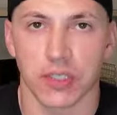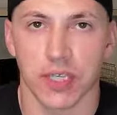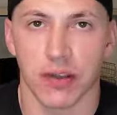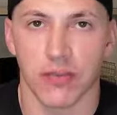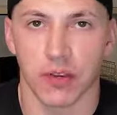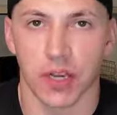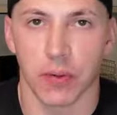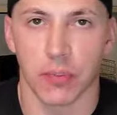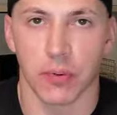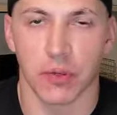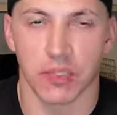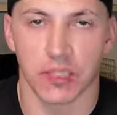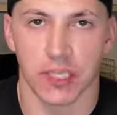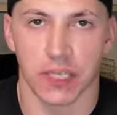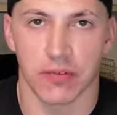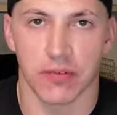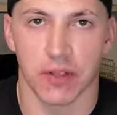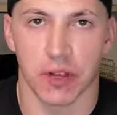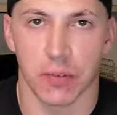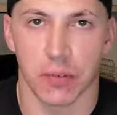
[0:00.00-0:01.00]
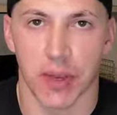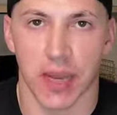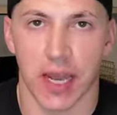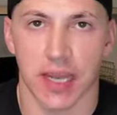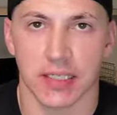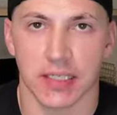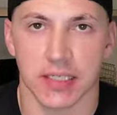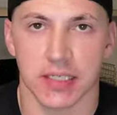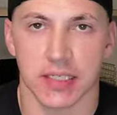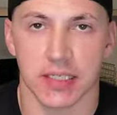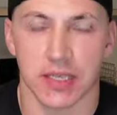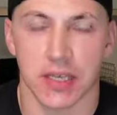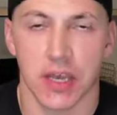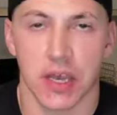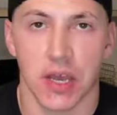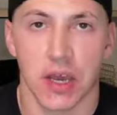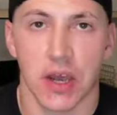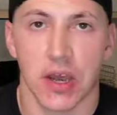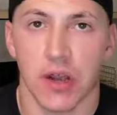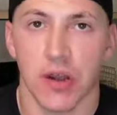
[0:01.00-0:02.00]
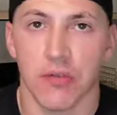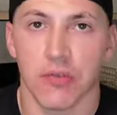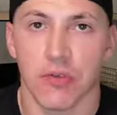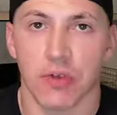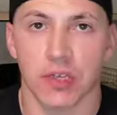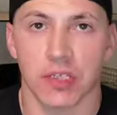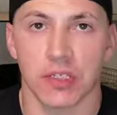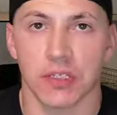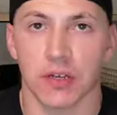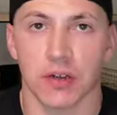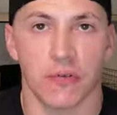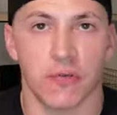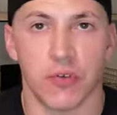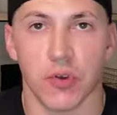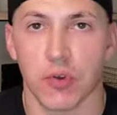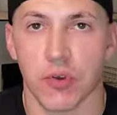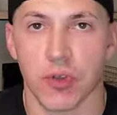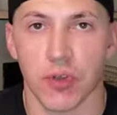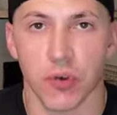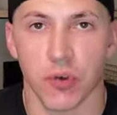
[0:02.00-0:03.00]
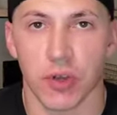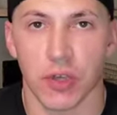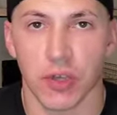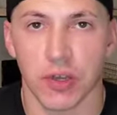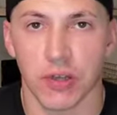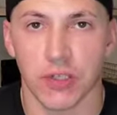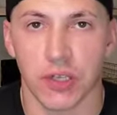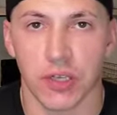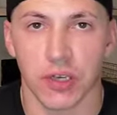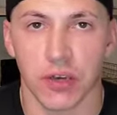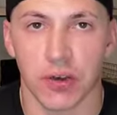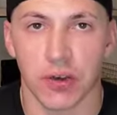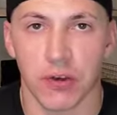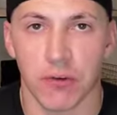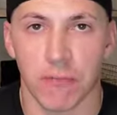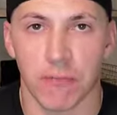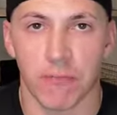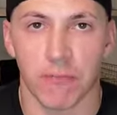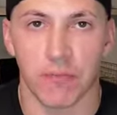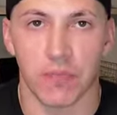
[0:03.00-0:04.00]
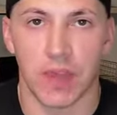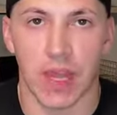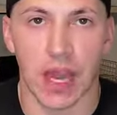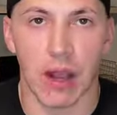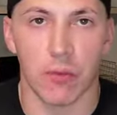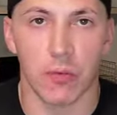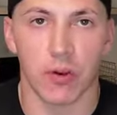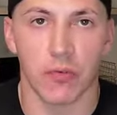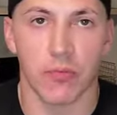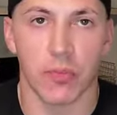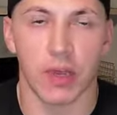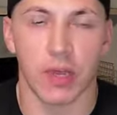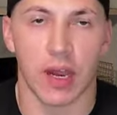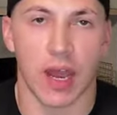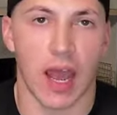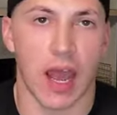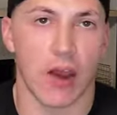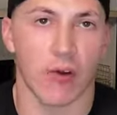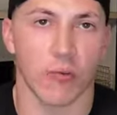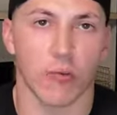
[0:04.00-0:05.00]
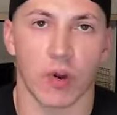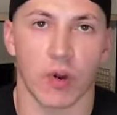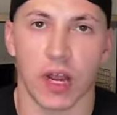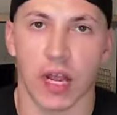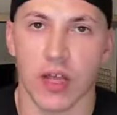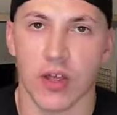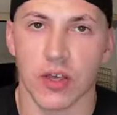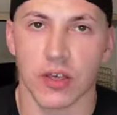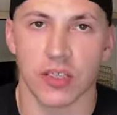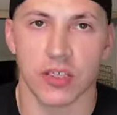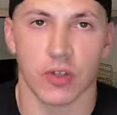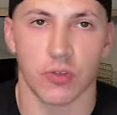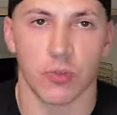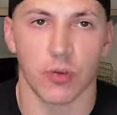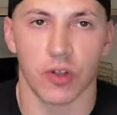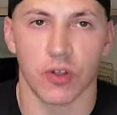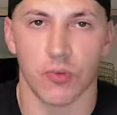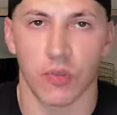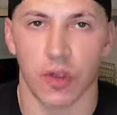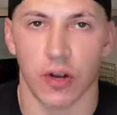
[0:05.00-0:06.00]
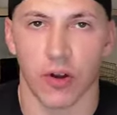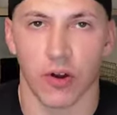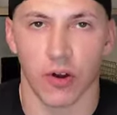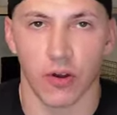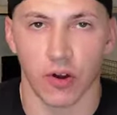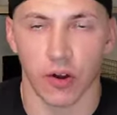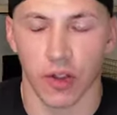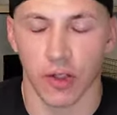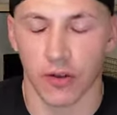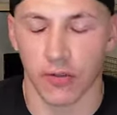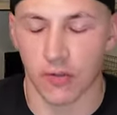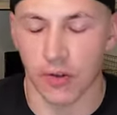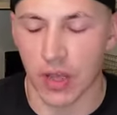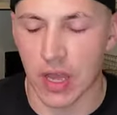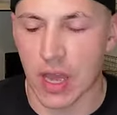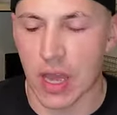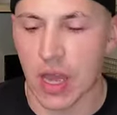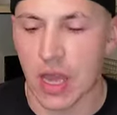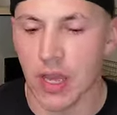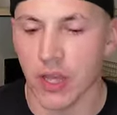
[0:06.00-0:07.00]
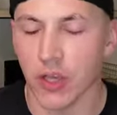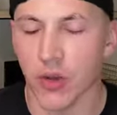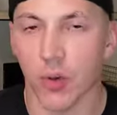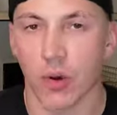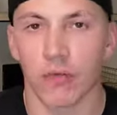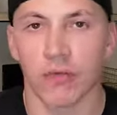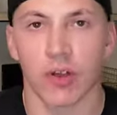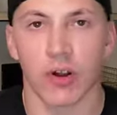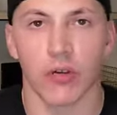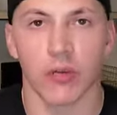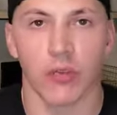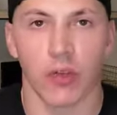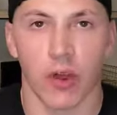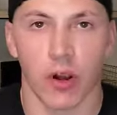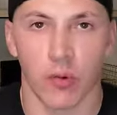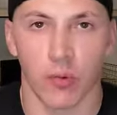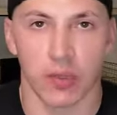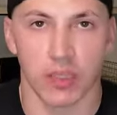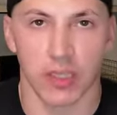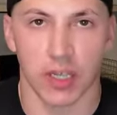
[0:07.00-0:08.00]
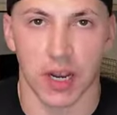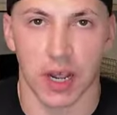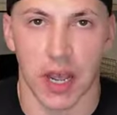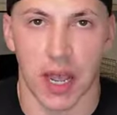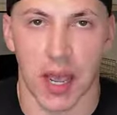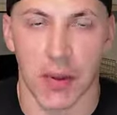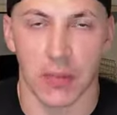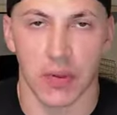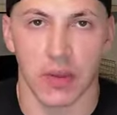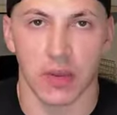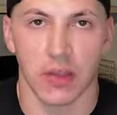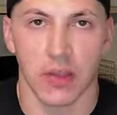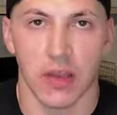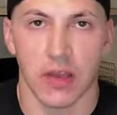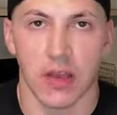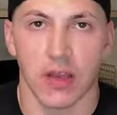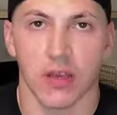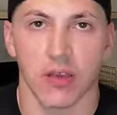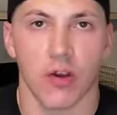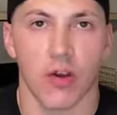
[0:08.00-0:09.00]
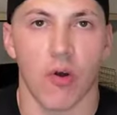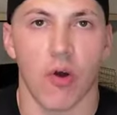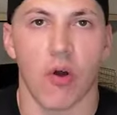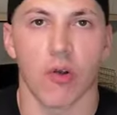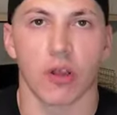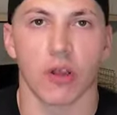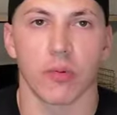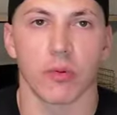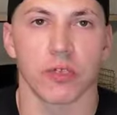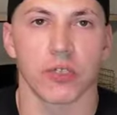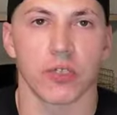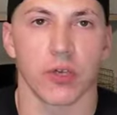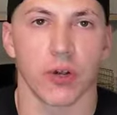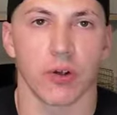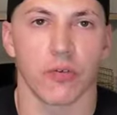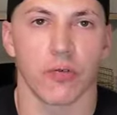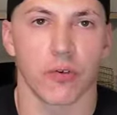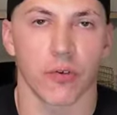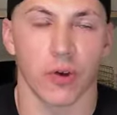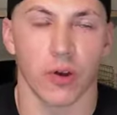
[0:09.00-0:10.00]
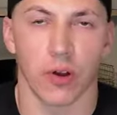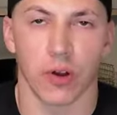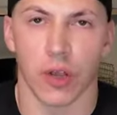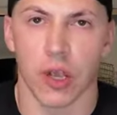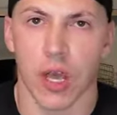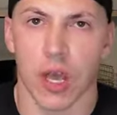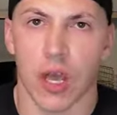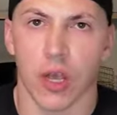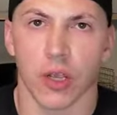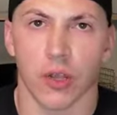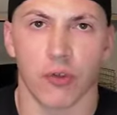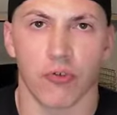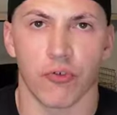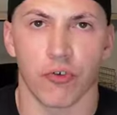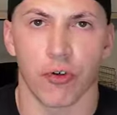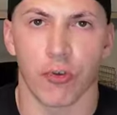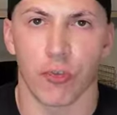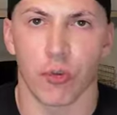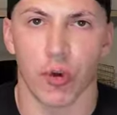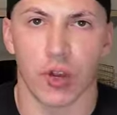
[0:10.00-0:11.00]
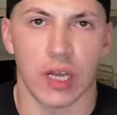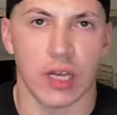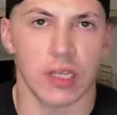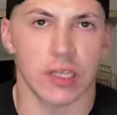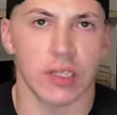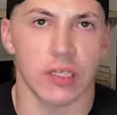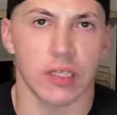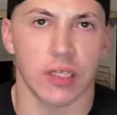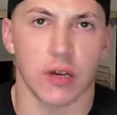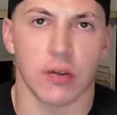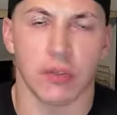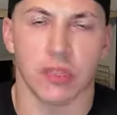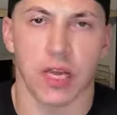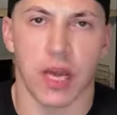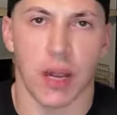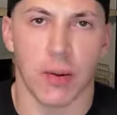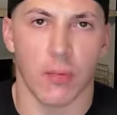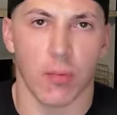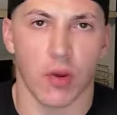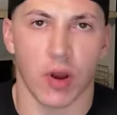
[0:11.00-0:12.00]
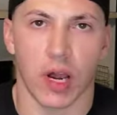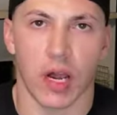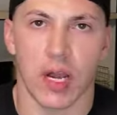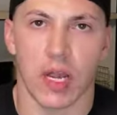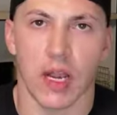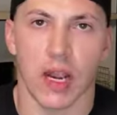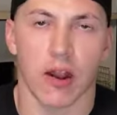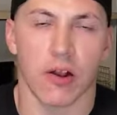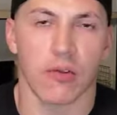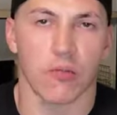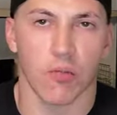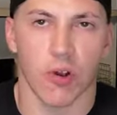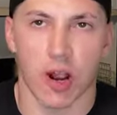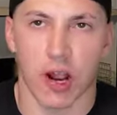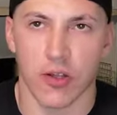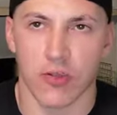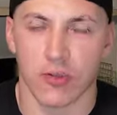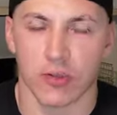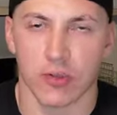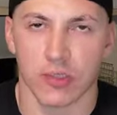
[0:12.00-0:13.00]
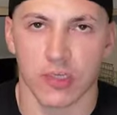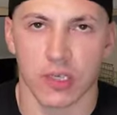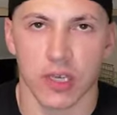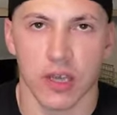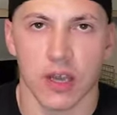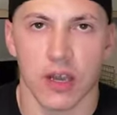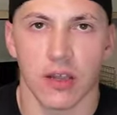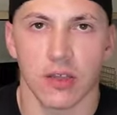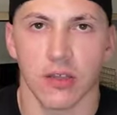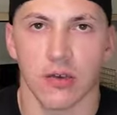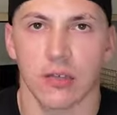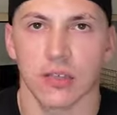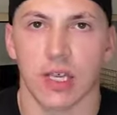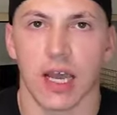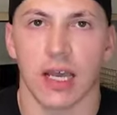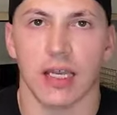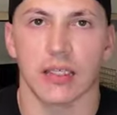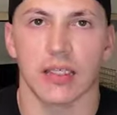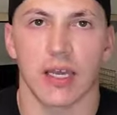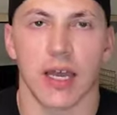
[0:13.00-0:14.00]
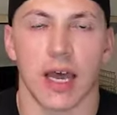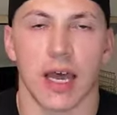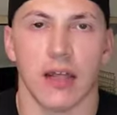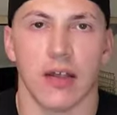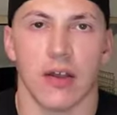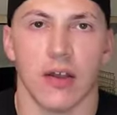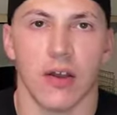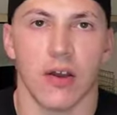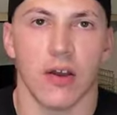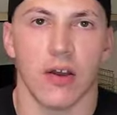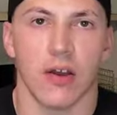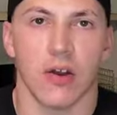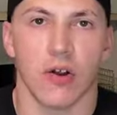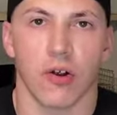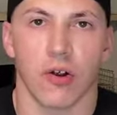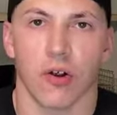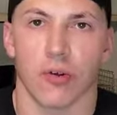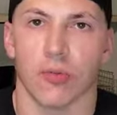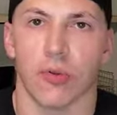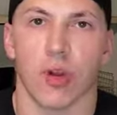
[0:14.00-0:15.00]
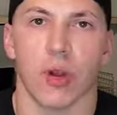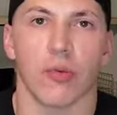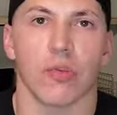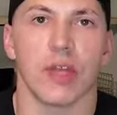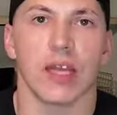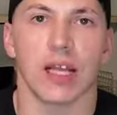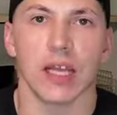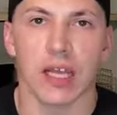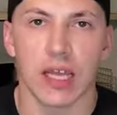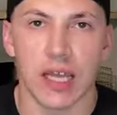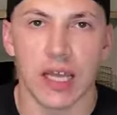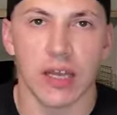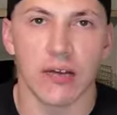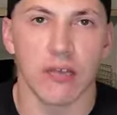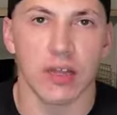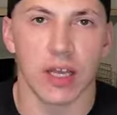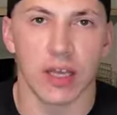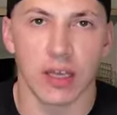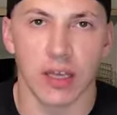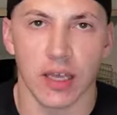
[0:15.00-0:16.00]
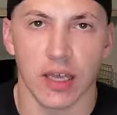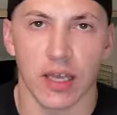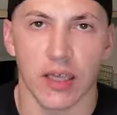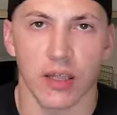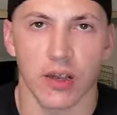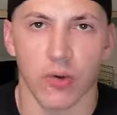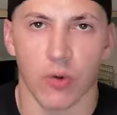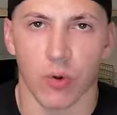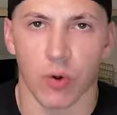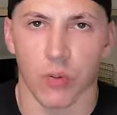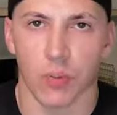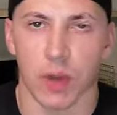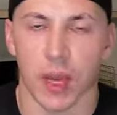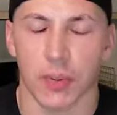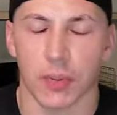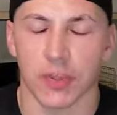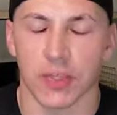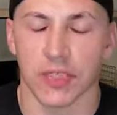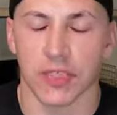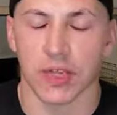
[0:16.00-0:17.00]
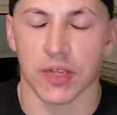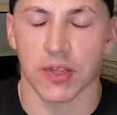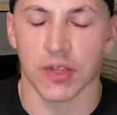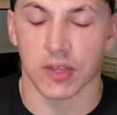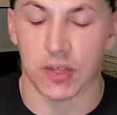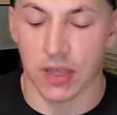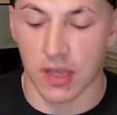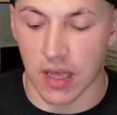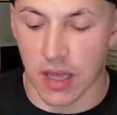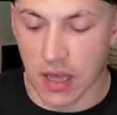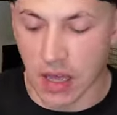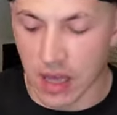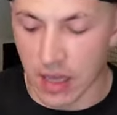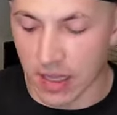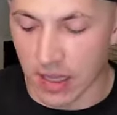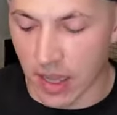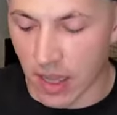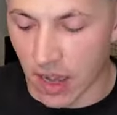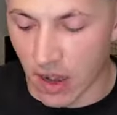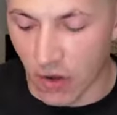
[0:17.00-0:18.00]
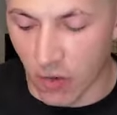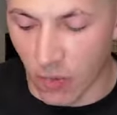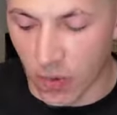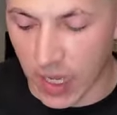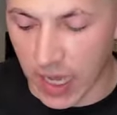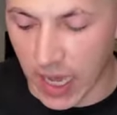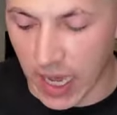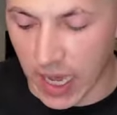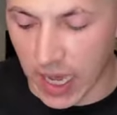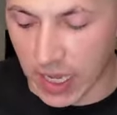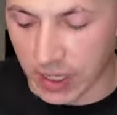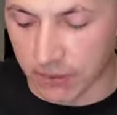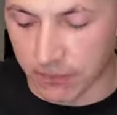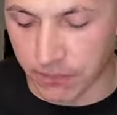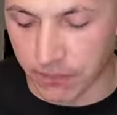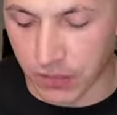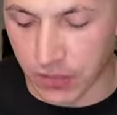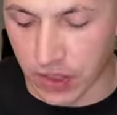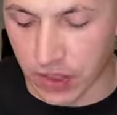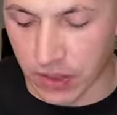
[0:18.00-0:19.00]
70% of their passes. Just a few short years ago, that would have been outrageous. It wouldn't have been heard of. You would have never thought it was going to happen. You know, only reserved for your Drew Brees, you know, Tom Brady, Aaron Rodgers, those guys that are, you know, the elite of the elite at the quarterback position. Now we got